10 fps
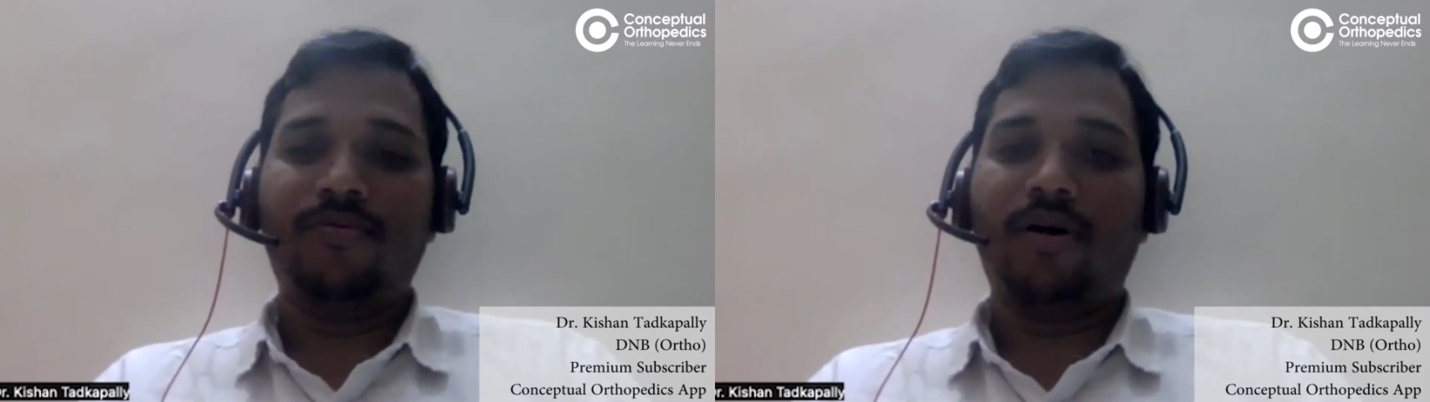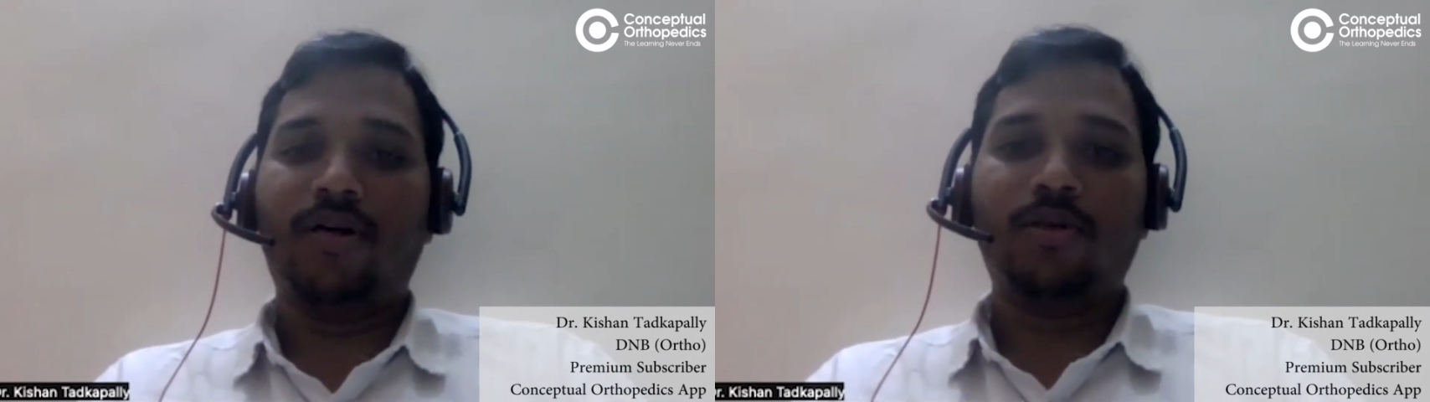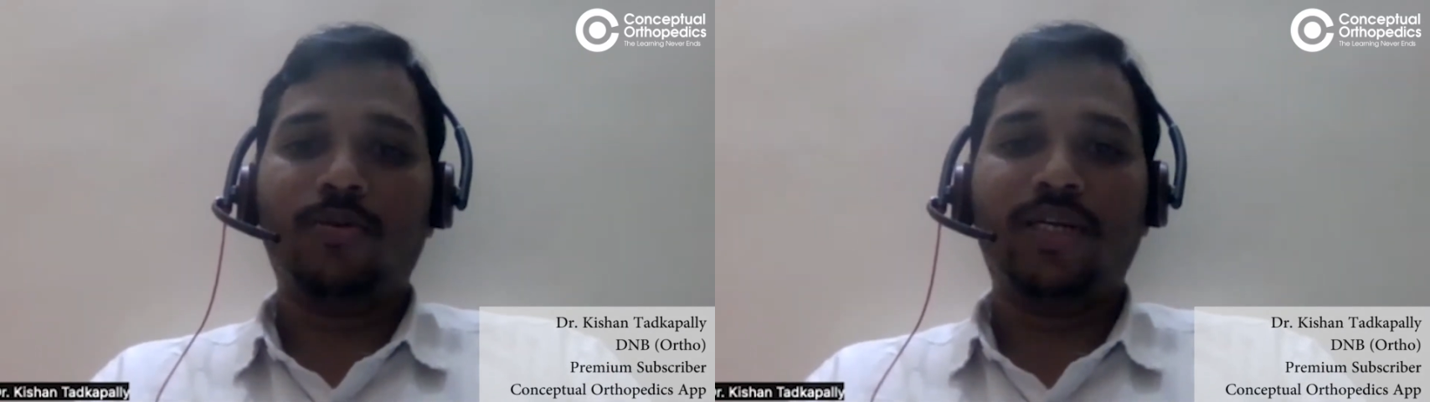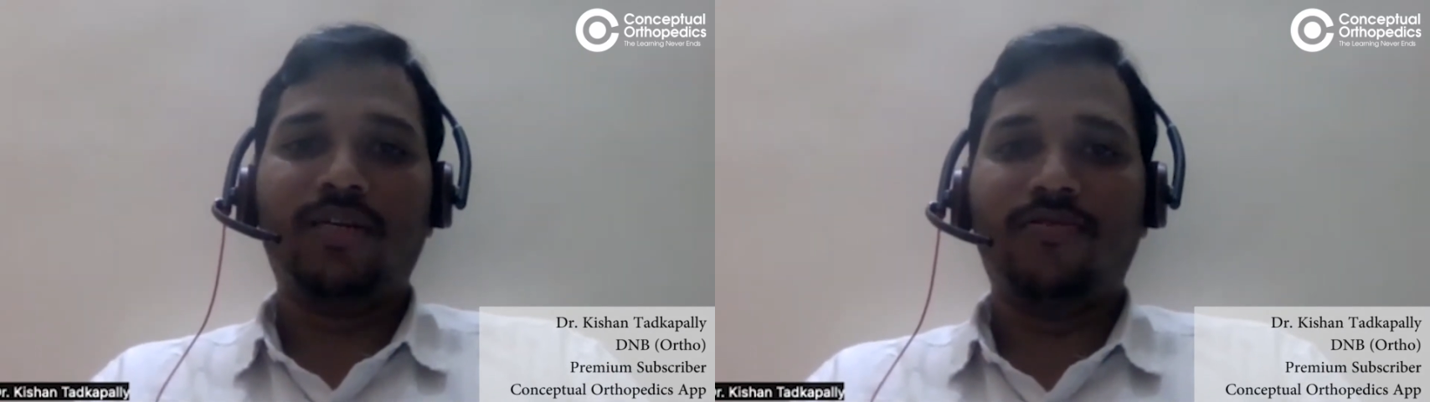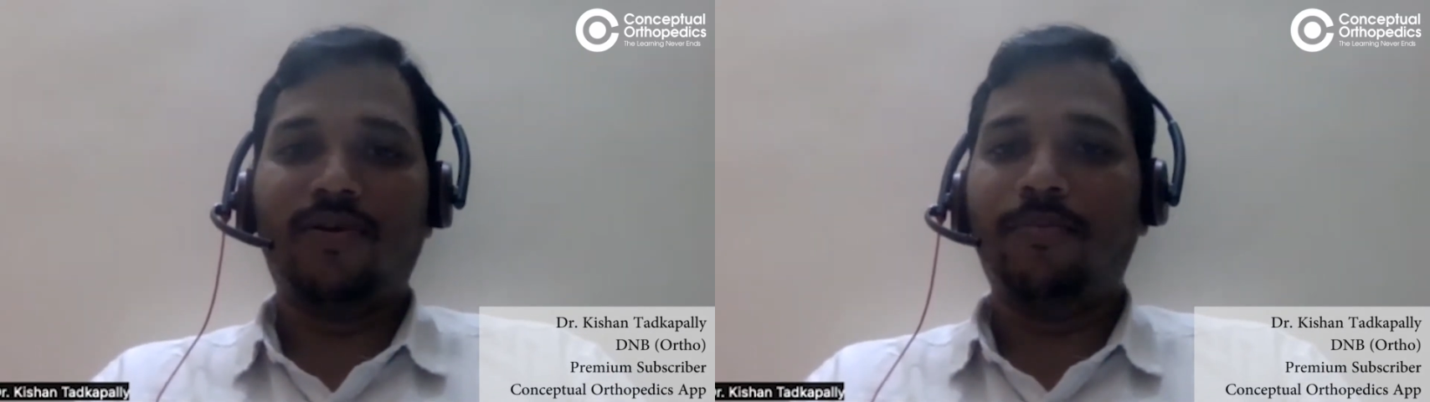
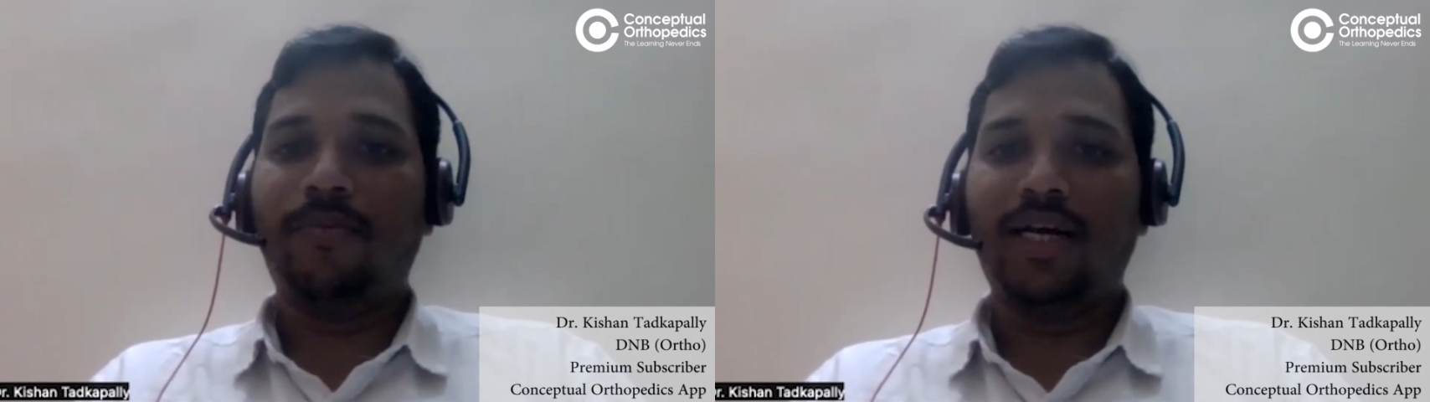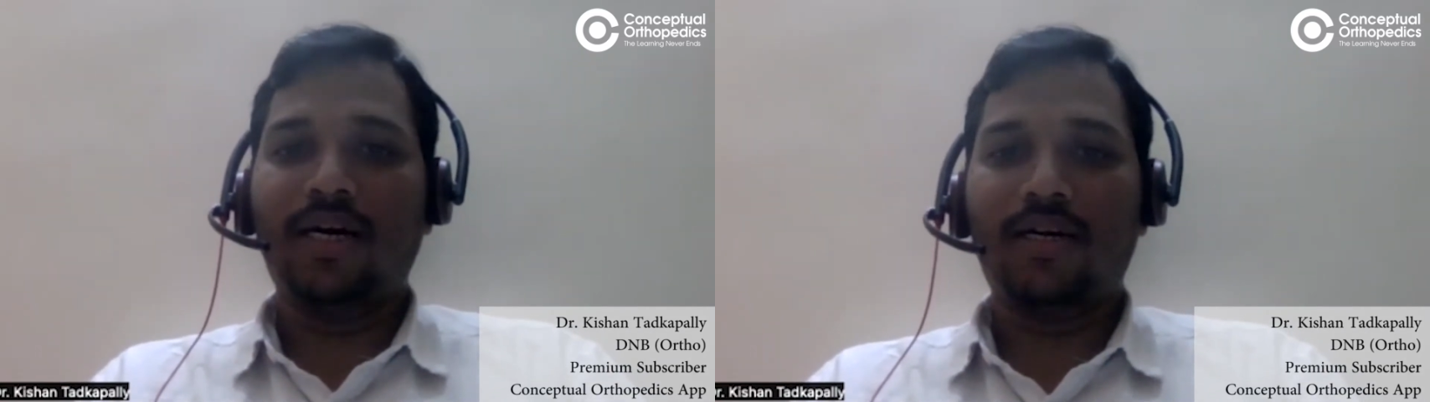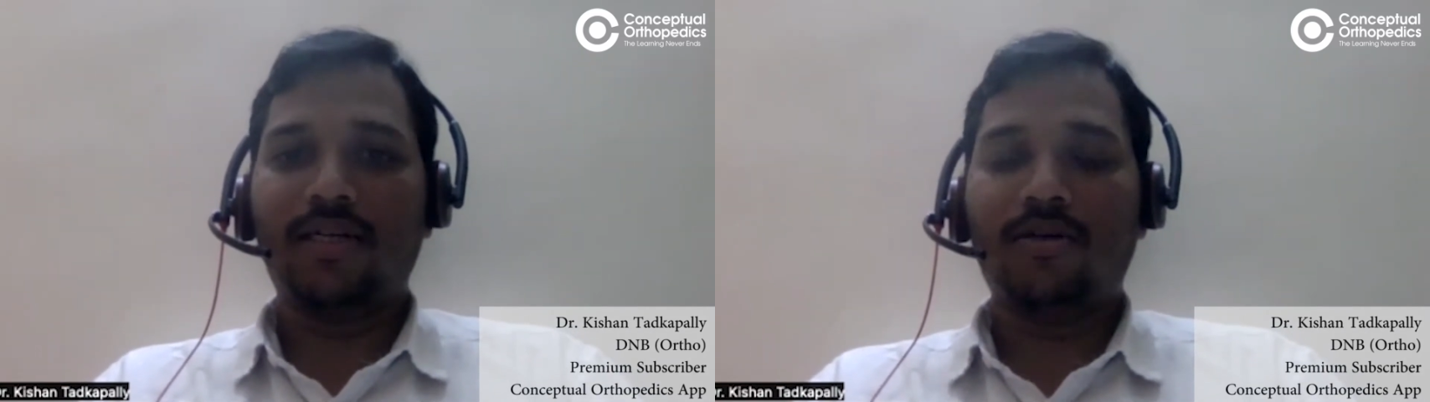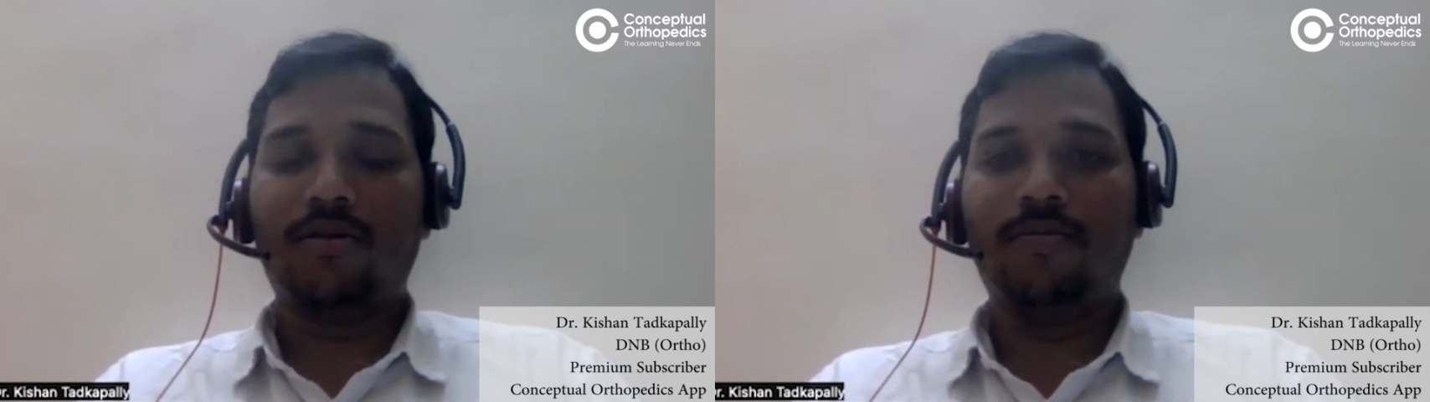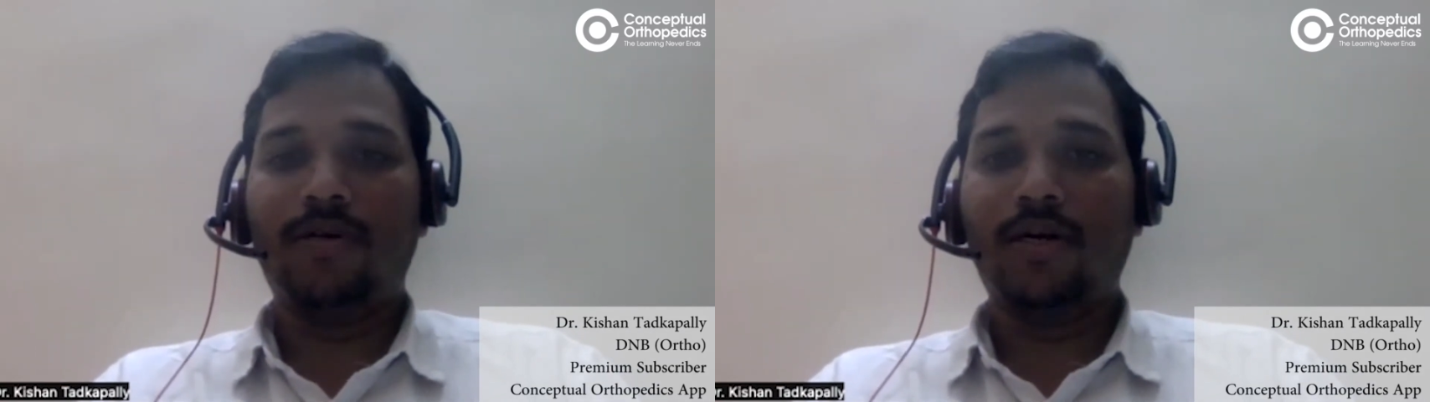Orthopedics from Medical Trust
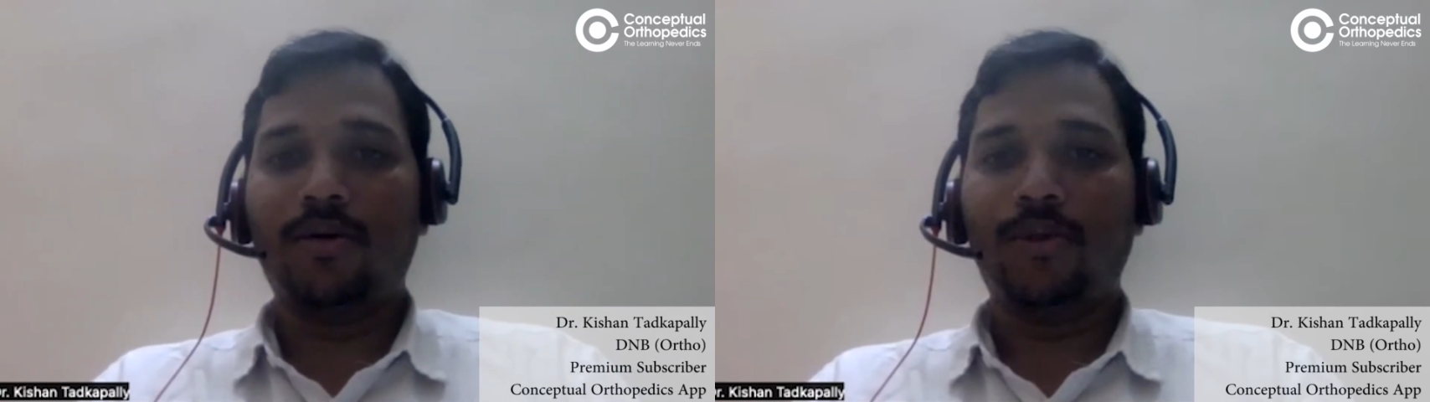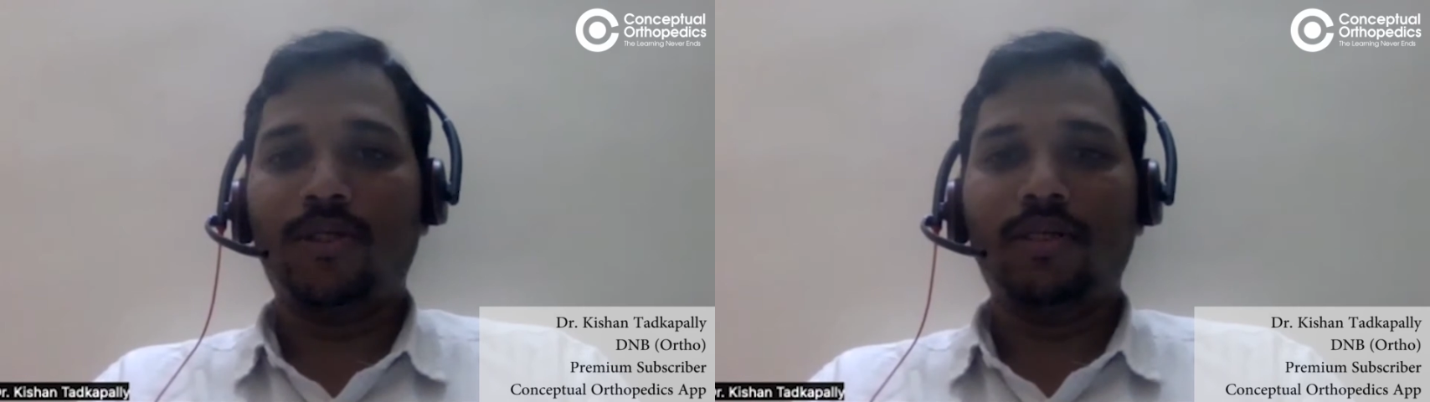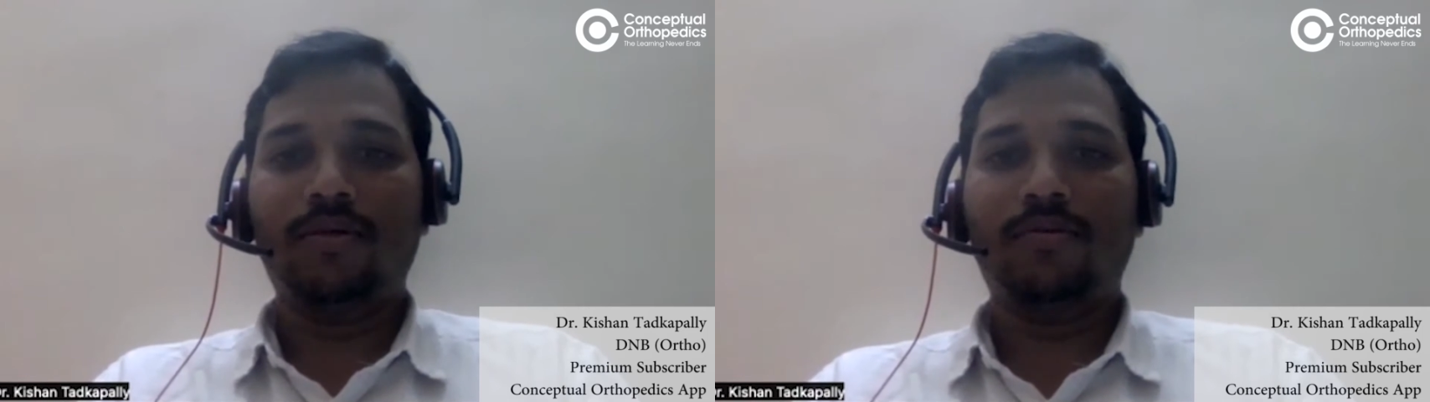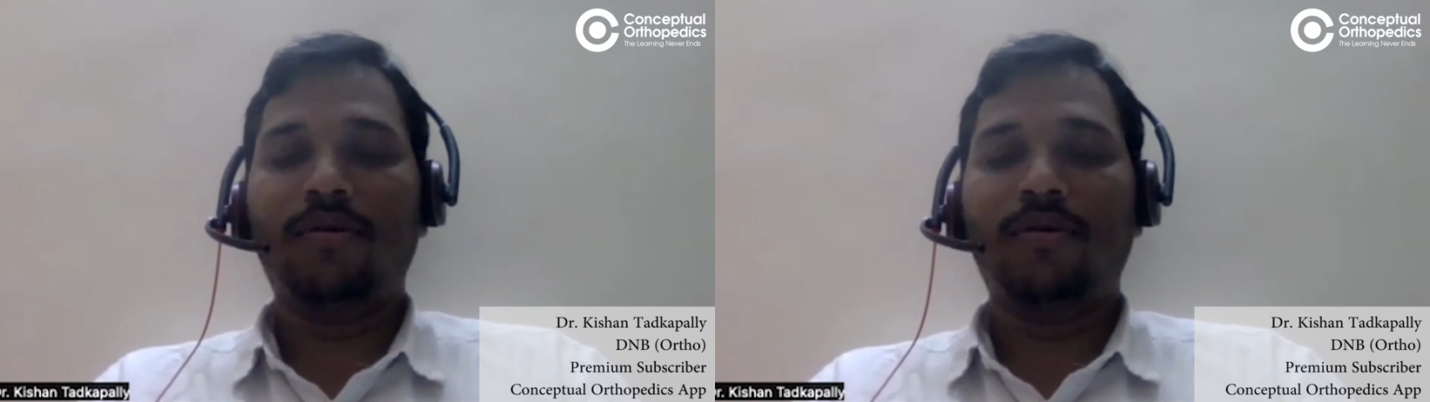Hospital Cochin,